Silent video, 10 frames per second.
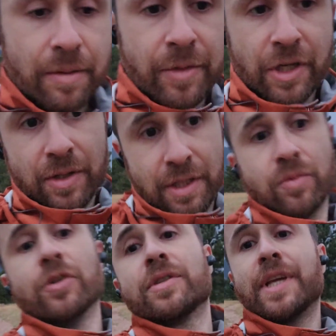because it
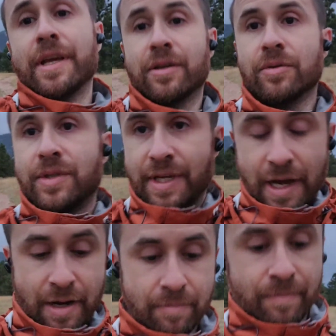will take you
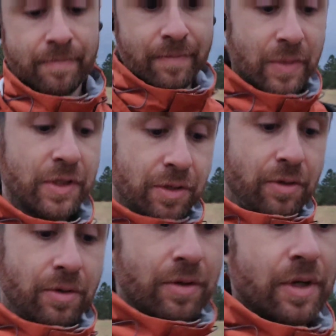time
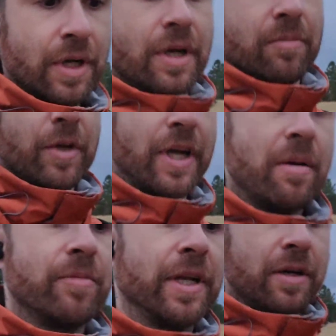to
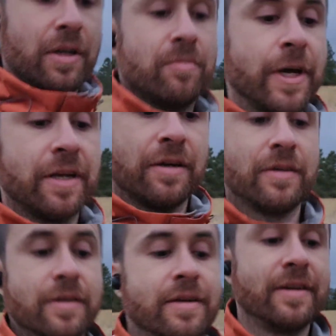become better and better,
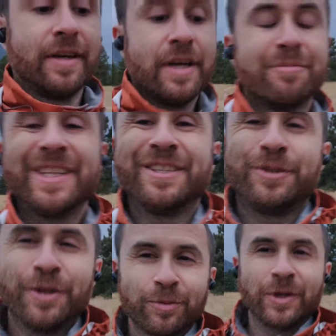but you
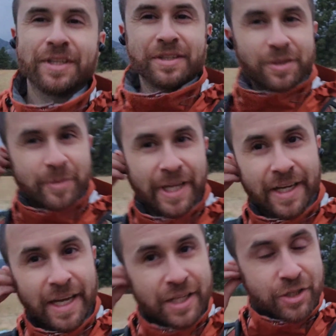don't want it to be a
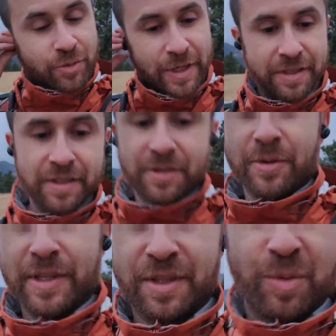
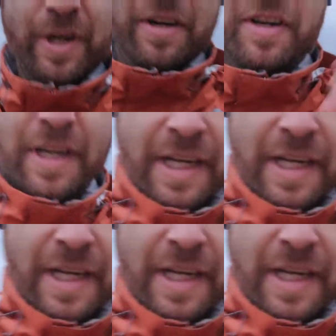catch-22 as well.